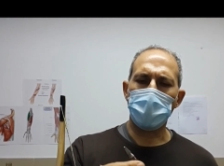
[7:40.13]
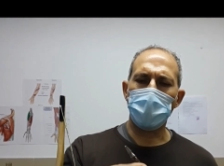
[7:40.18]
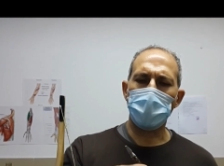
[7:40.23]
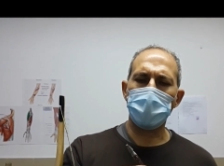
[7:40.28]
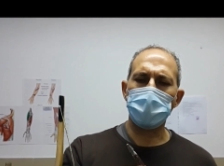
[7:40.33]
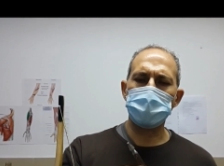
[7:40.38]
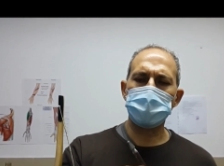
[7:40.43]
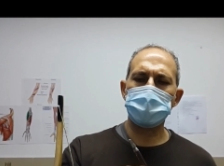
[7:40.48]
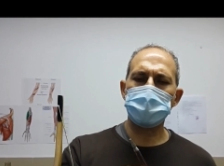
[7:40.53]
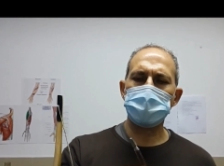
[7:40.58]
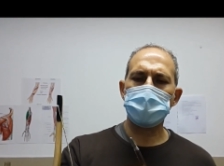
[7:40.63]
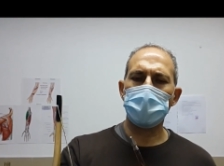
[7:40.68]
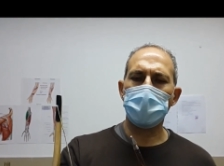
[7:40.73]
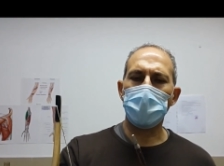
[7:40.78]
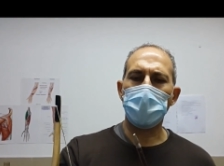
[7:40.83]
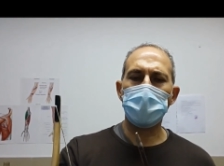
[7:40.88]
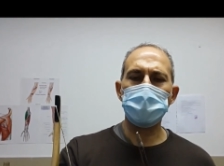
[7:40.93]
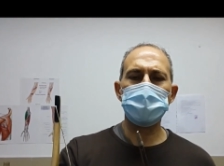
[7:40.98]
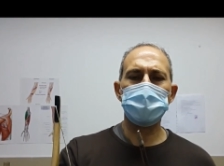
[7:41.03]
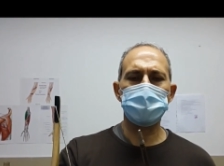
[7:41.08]
old
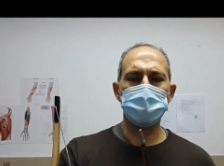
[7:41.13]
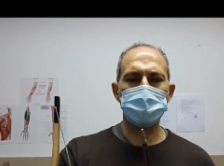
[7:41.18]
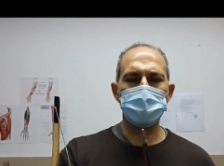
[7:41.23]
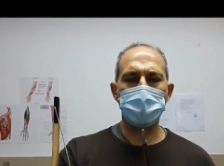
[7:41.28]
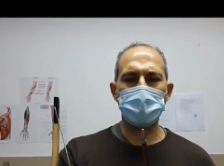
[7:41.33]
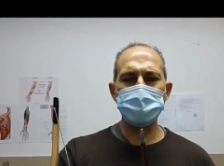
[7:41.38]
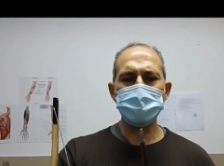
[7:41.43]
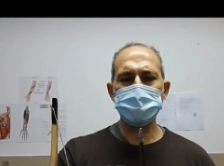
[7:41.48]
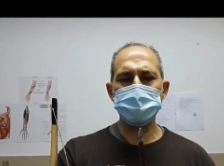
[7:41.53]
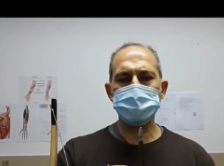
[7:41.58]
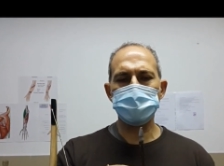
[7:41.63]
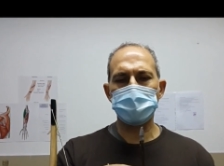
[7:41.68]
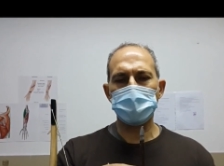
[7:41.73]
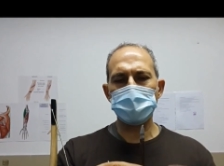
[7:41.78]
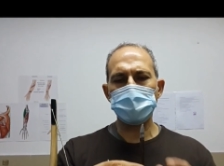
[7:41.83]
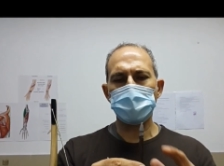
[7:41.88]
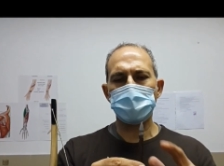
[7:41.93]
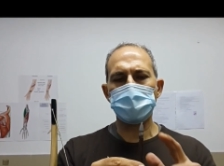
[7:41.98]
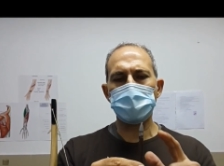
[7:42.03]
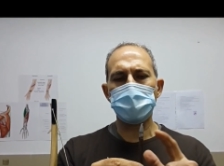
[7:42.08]
Ottoman ones,
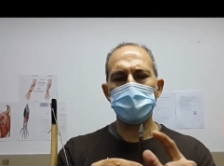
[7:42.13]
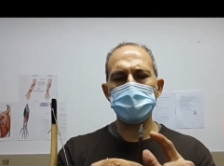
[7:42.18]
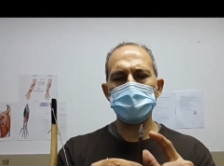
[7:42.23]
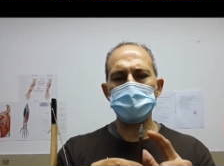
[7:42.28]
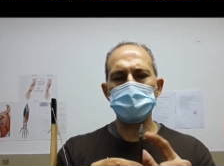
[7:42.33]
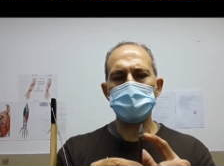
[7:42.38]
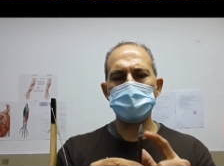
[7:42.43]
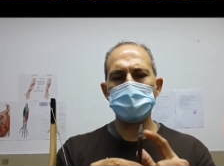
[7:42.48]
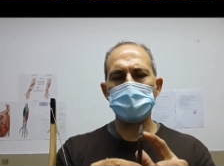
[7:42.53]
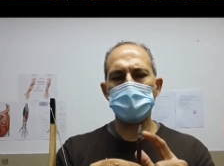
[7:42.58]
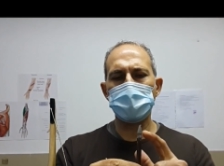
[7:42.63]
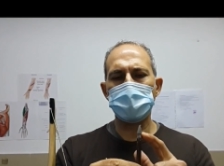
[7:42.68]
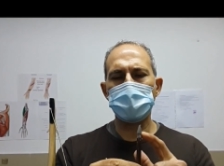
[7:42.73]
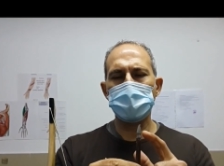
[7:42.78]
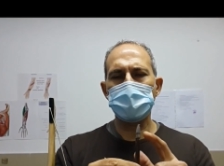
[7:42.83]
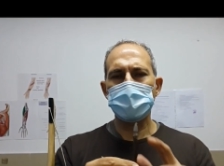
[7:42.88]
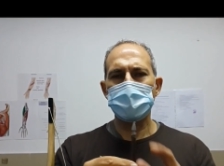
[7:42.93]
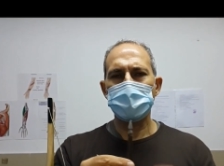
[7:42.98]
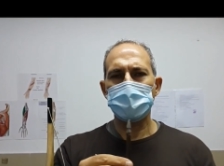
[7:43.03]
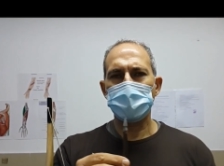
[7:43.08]
but of course
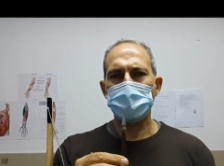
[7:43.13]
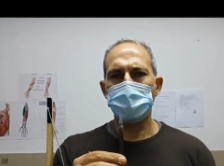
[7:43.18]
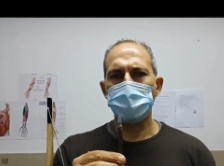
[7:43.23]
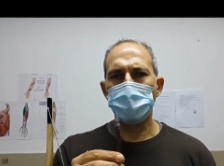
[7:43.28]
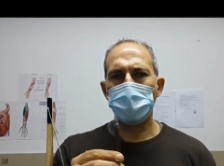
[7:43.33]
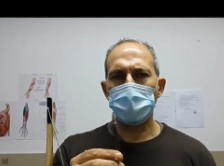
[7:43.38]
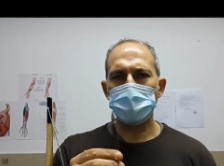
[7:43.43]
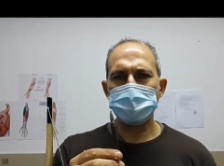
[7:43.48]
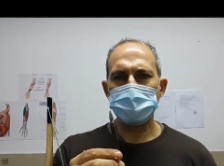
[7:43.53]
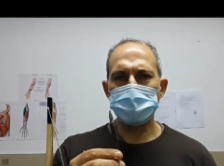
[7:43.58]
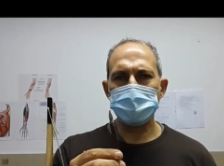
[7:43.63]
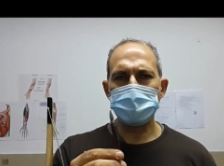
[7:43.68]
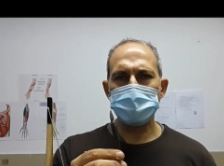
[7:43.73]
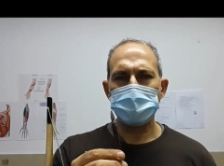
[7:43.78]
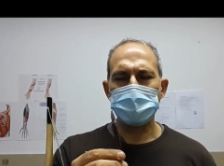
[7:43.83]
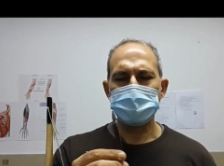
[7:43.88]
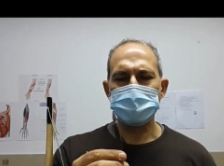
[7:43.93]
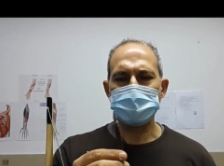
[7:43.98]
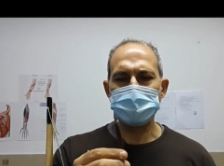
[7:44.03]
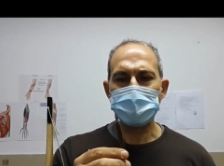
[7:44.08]
a modern
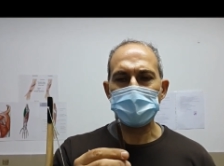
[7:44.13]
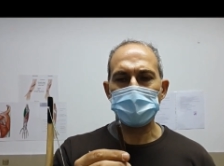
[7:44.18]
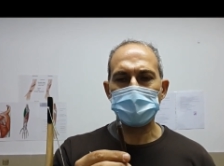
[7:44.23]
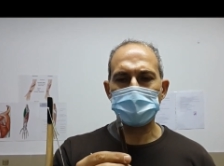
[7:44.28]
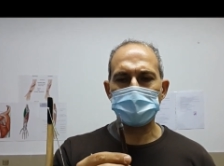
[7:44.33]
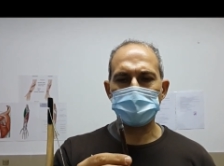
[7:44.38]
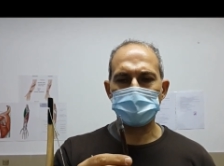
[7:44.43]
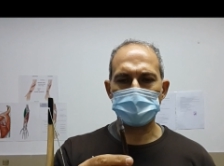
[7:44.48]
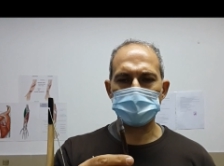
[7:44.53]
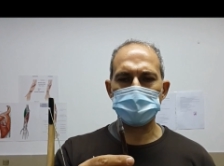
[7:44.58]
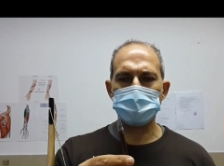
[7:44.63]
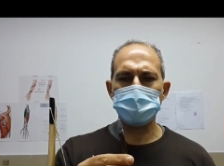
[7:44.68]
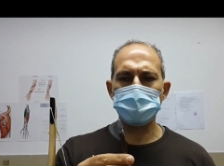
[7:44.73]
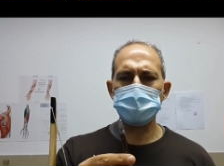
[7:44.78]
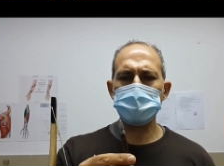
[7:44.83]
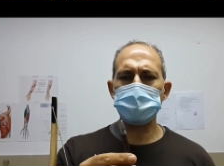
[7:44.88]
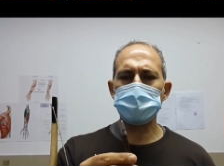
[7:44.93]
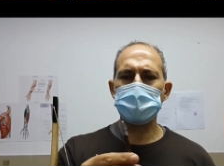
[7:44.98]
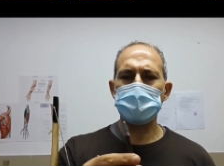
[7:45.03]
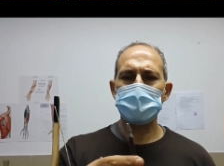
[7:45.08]
steel was
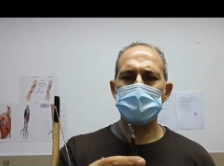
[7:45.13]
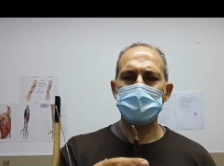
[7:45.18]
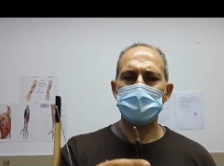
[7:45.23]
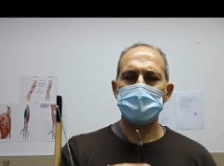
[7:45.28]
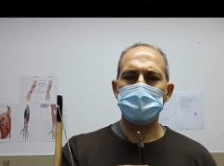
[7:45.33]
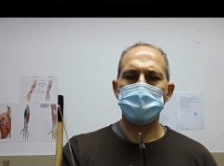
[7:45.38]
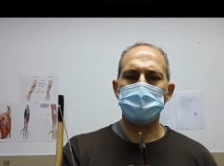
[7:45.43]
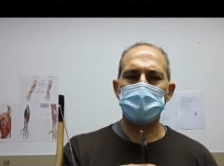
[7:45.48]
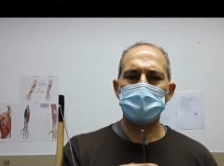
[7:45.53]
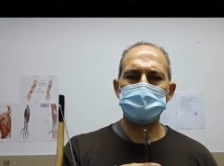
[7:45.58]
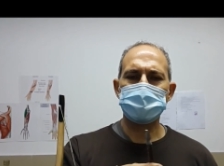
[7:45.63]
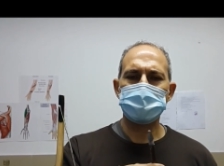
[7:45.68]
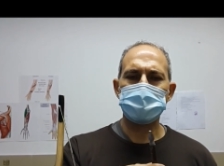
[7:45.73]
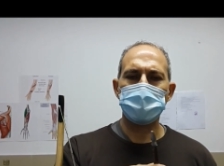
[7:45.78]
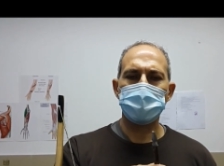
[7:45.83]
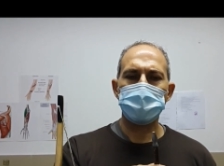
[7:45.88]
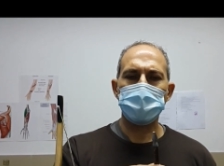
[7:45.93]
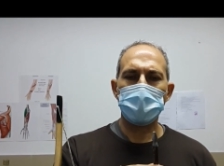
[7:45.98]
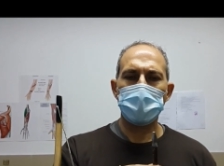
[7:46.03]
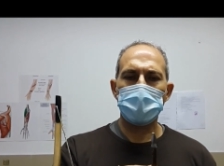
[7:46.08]
used.
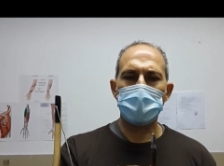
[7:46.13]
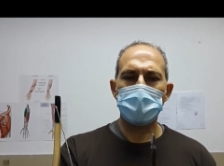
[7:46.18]
But